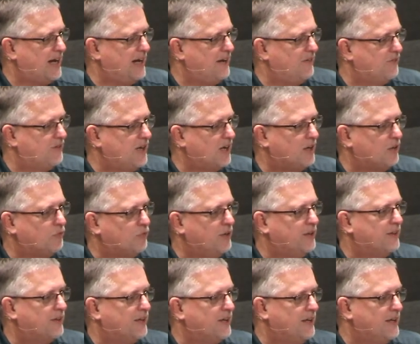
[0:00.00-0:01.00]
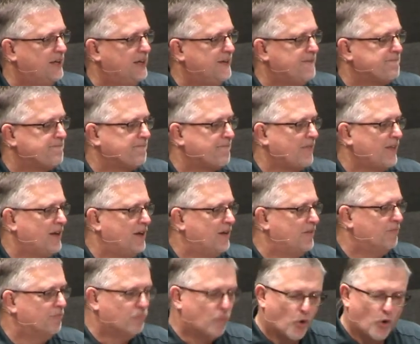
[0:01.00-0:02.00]
I have dealt with
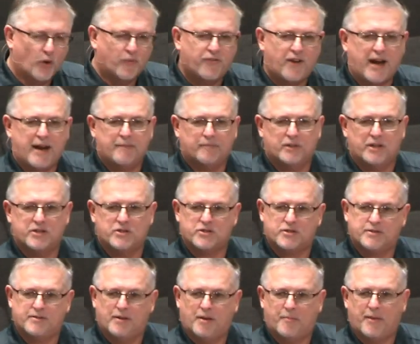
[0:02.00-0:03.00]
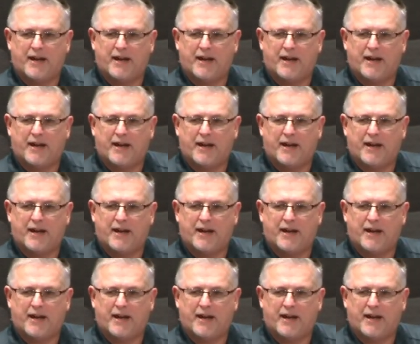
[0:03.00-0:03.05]
more families.